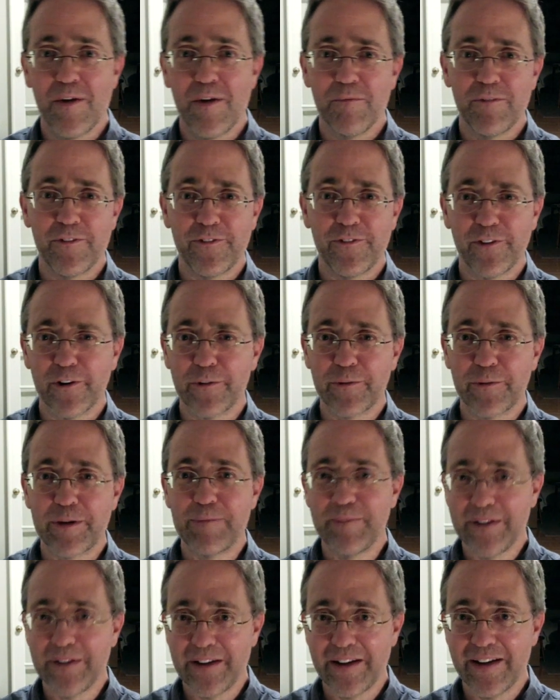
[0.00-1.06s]
Before we
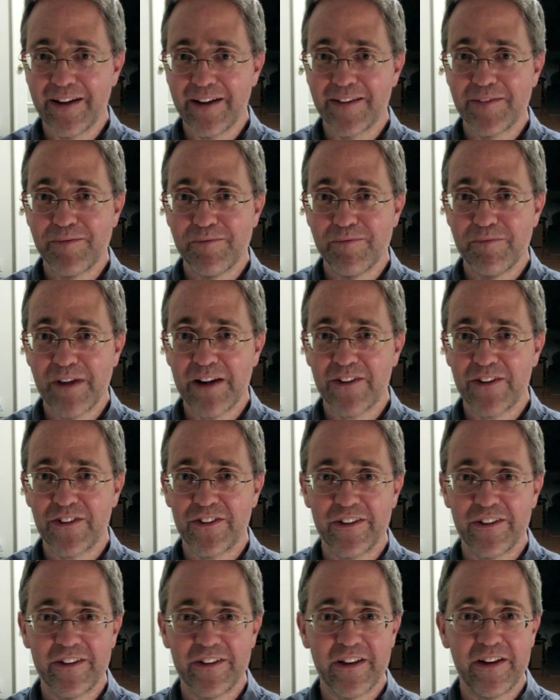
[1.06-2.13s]
begin, make
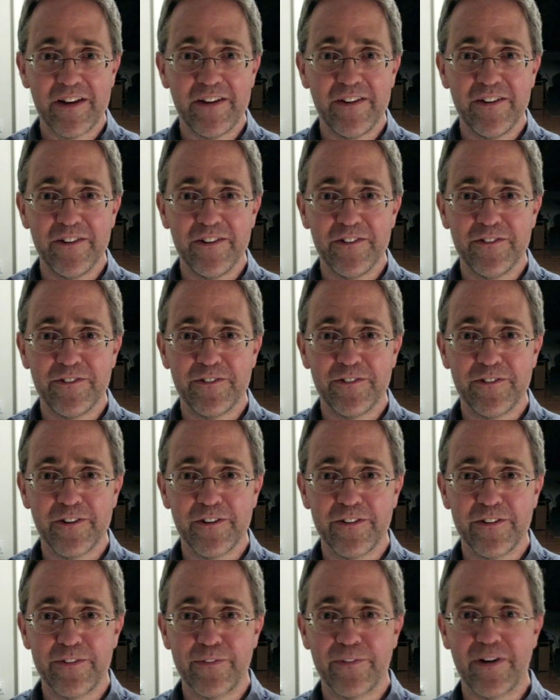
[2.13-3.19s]
sure that you
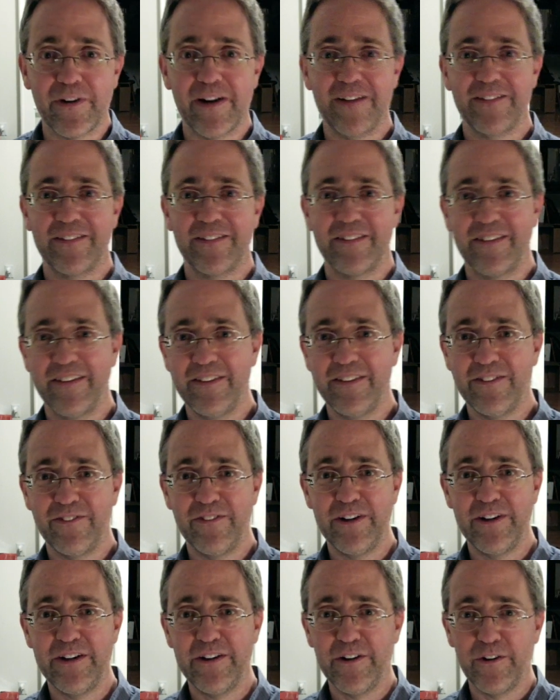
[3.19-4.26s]
first watch this
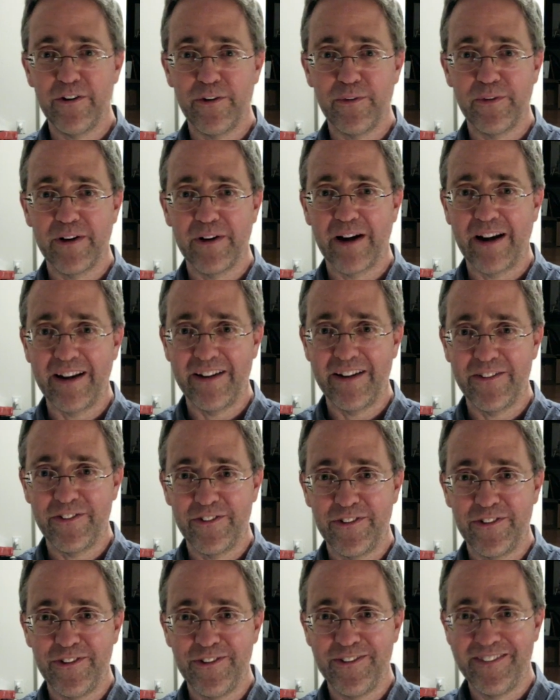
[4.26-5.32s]
video where I
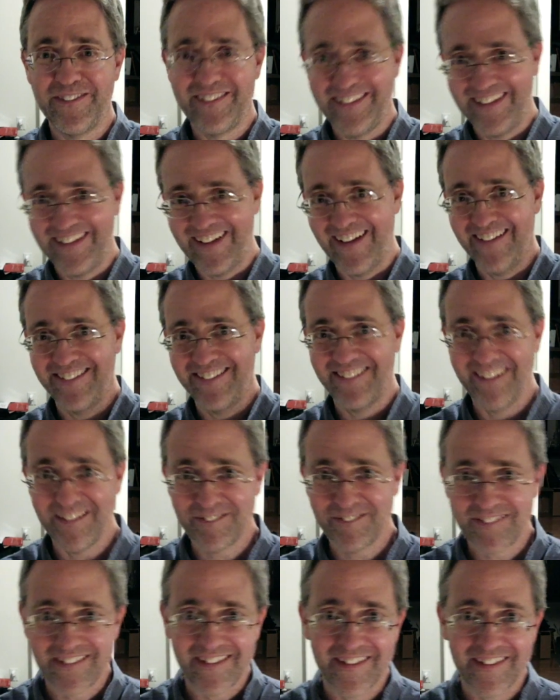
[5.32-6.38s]
introduce the concept.